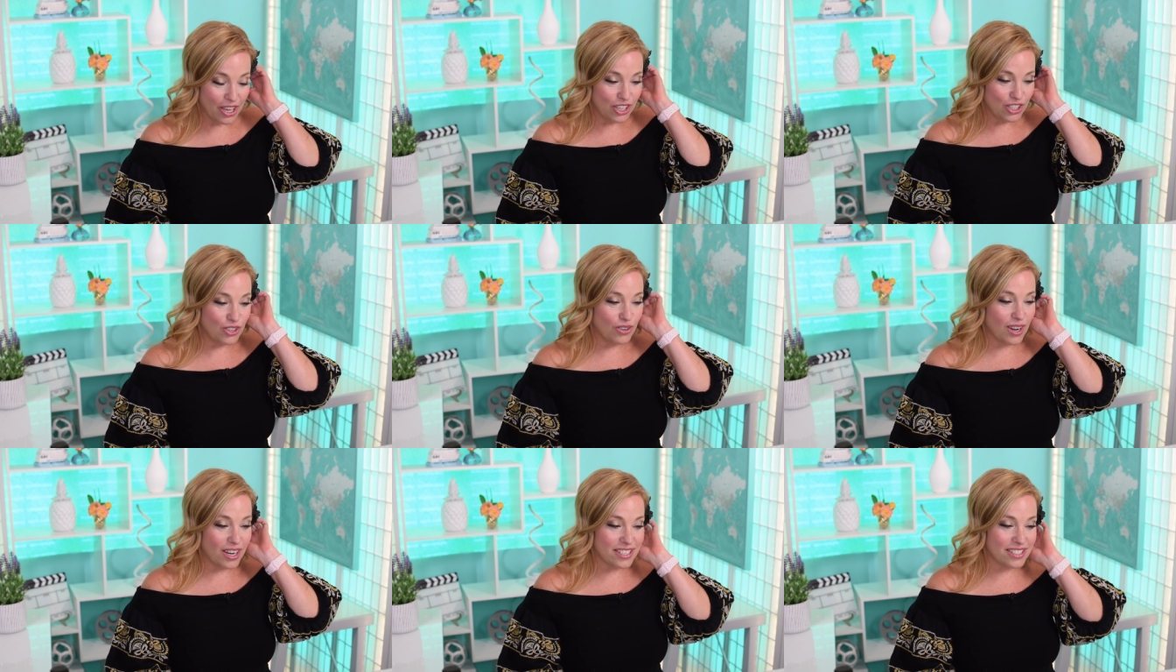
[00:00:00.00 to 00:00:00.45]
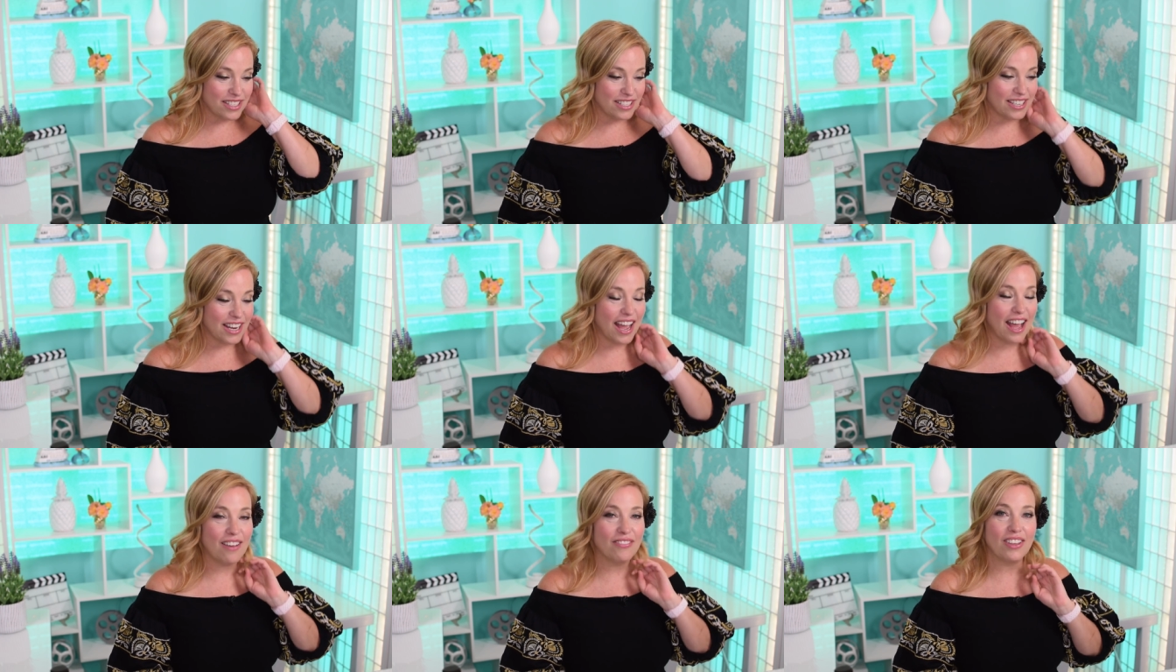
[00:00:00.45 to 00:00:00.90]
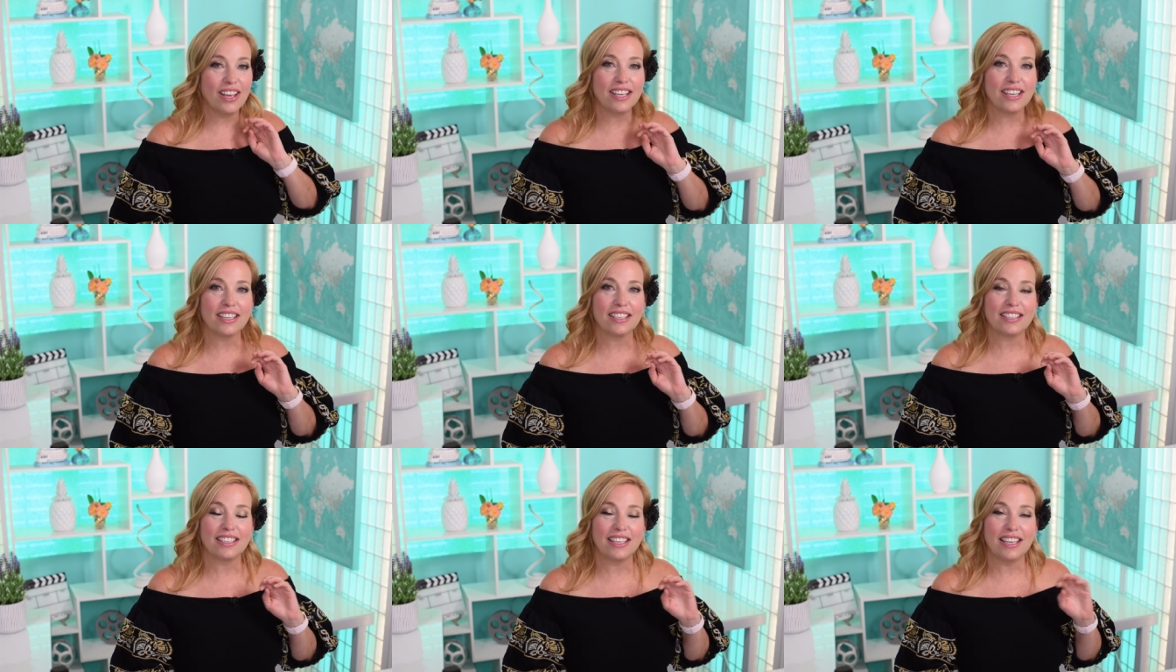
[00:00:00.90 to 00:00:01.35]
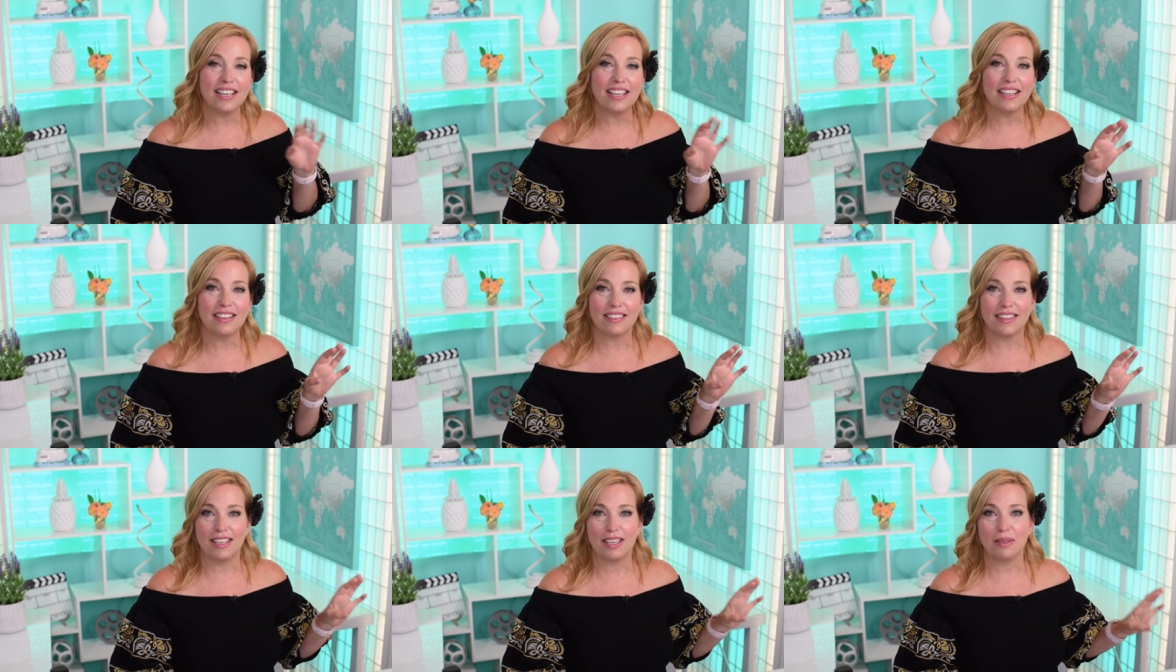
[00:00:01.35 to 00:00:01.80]
You guys need to have like a
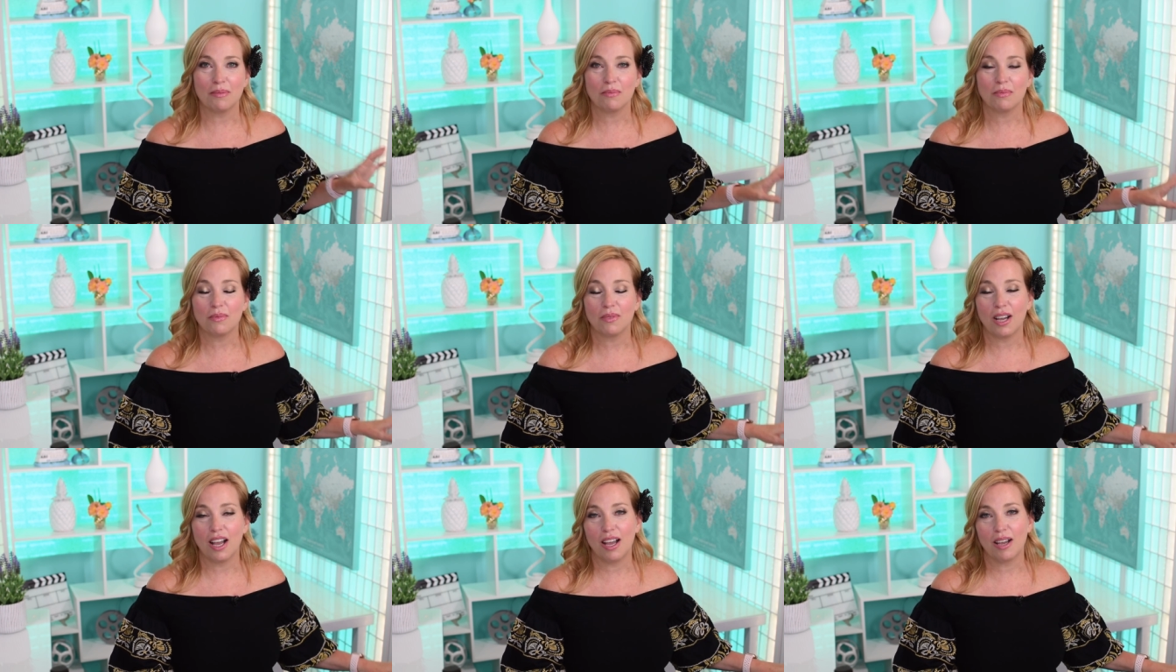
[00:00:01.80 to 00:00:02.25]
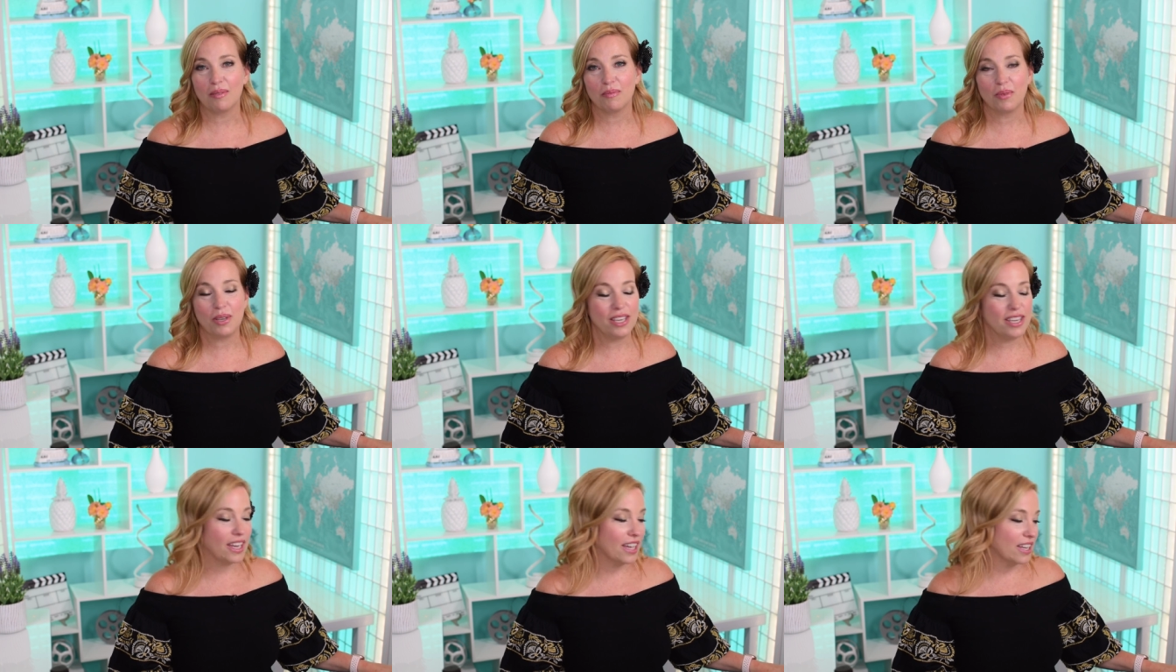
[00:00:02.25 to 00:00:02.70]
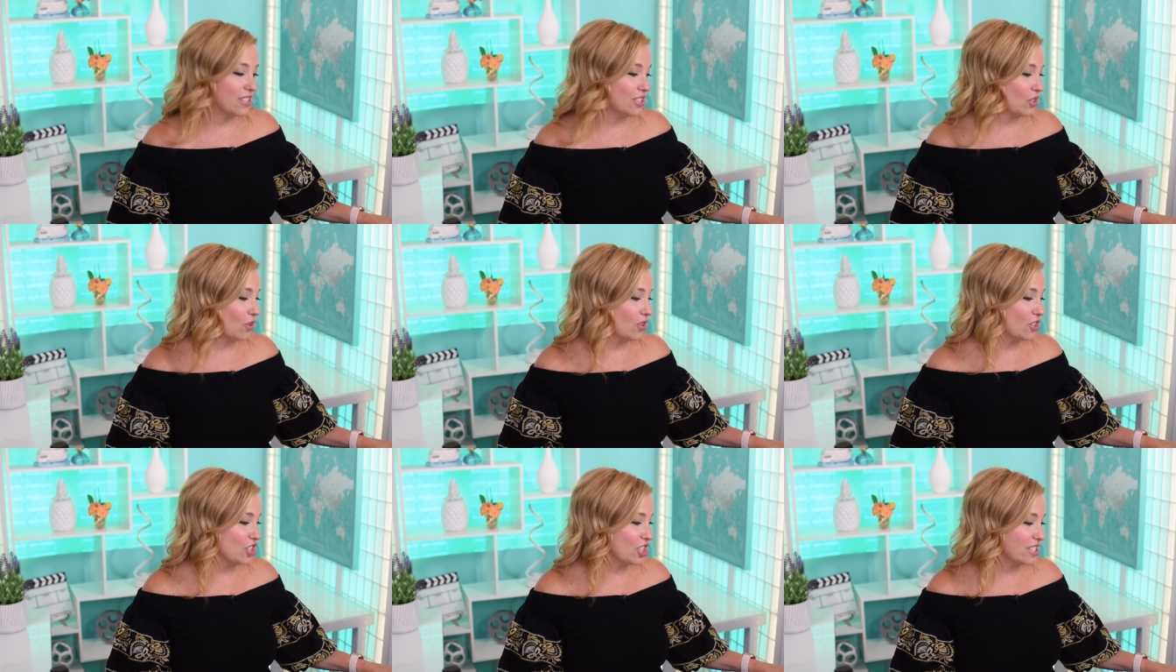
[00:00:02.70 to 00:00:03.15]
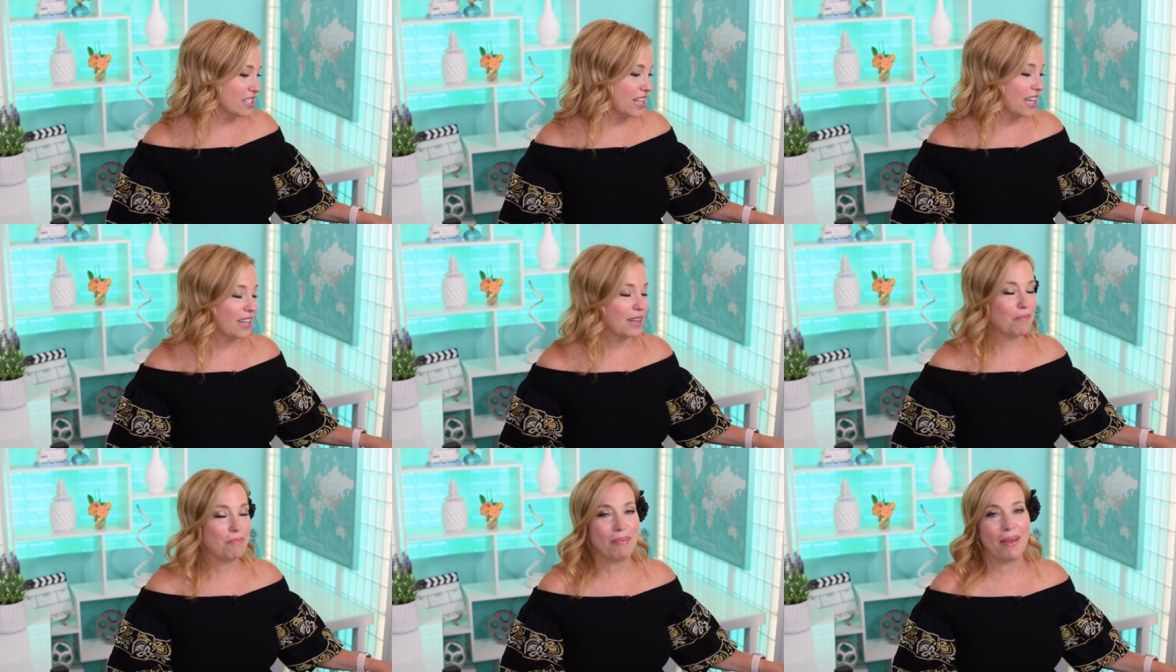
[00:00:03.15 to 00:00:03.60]
kitty theme um, weekend or just
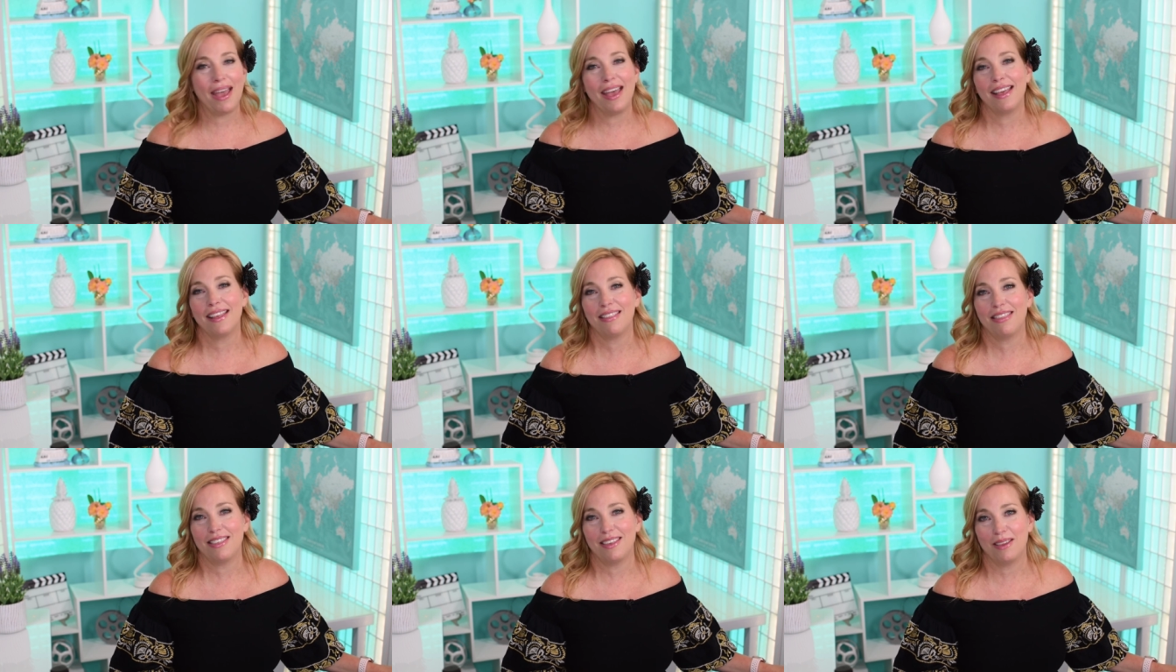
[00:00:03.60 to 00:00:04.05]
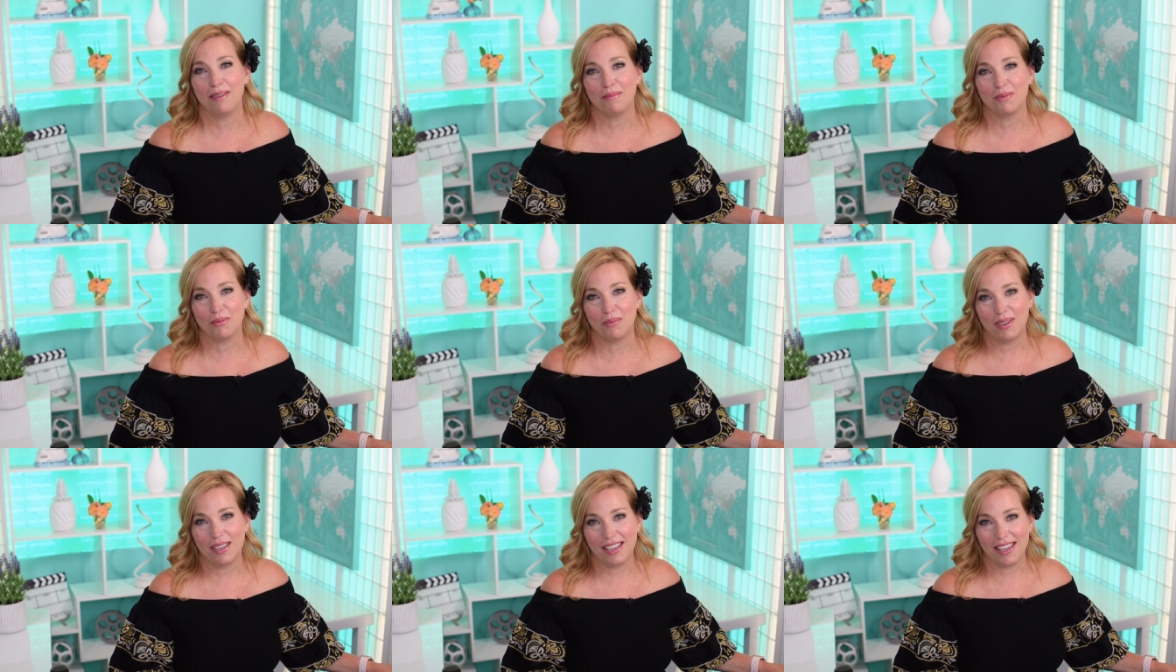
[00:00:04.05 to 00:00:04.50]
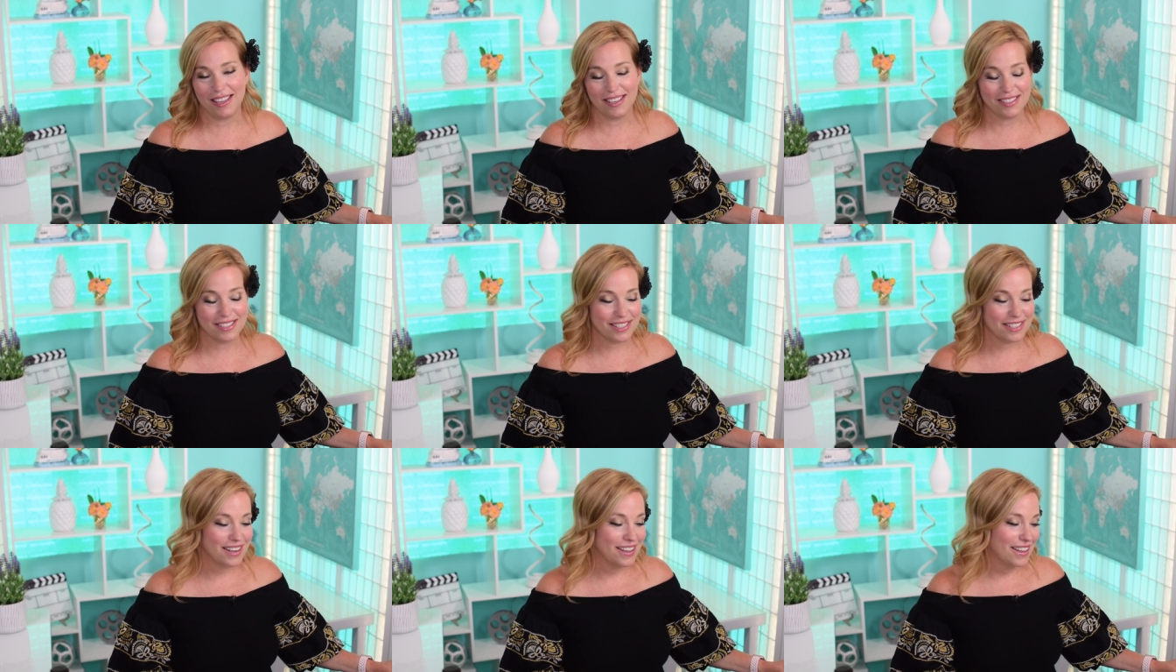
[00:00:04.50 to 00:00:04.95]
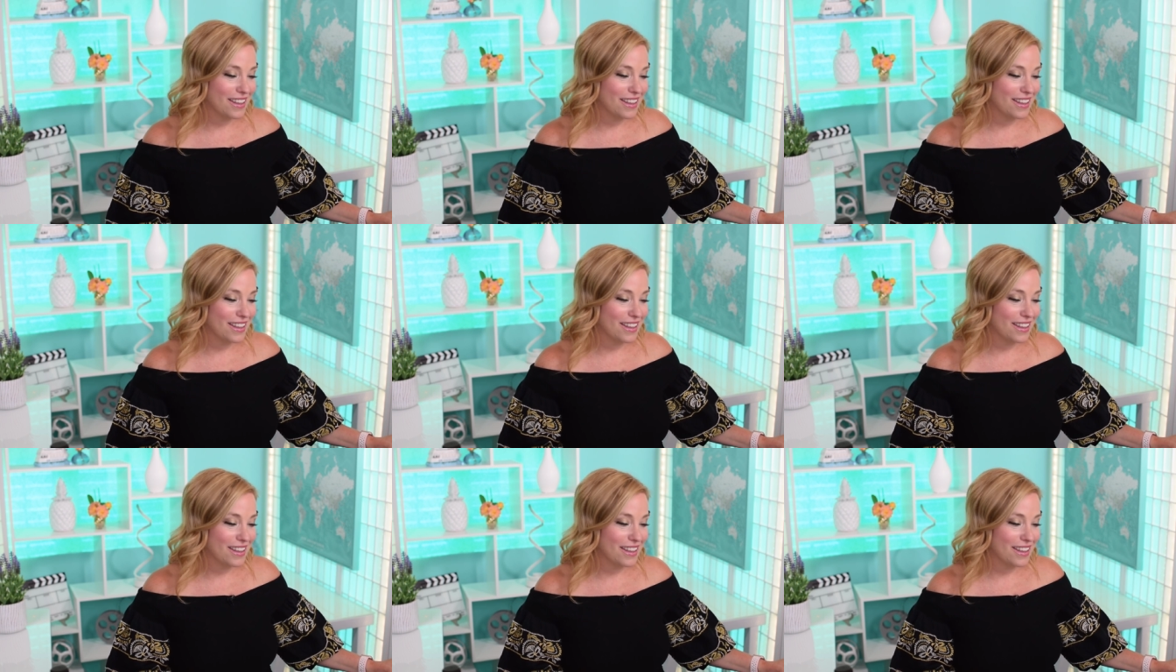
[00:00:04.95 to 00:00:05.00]
like pet themed weekend.